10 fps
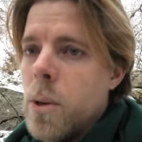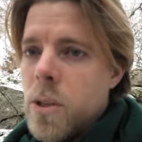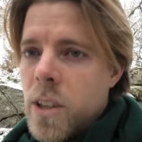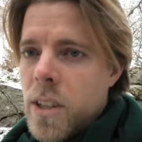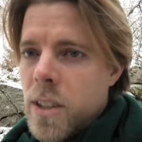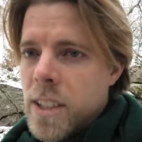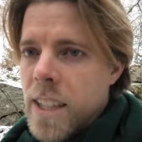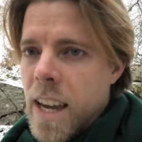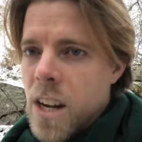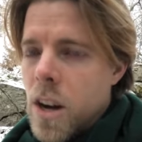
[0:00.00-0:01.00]
put you into a
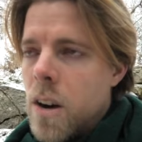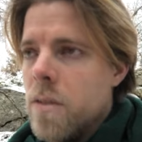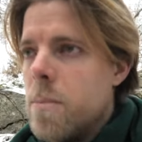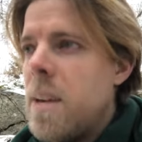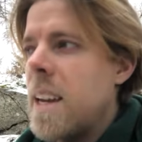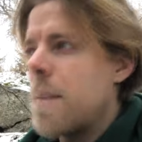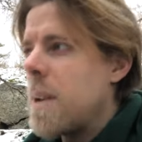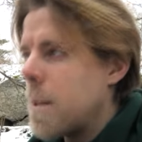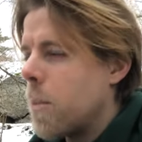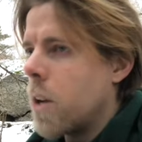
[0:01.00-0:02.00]
state of being a
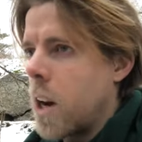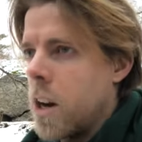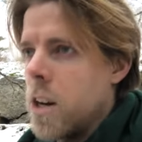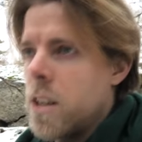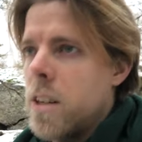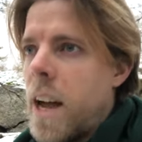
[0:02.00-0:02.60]
bit more alert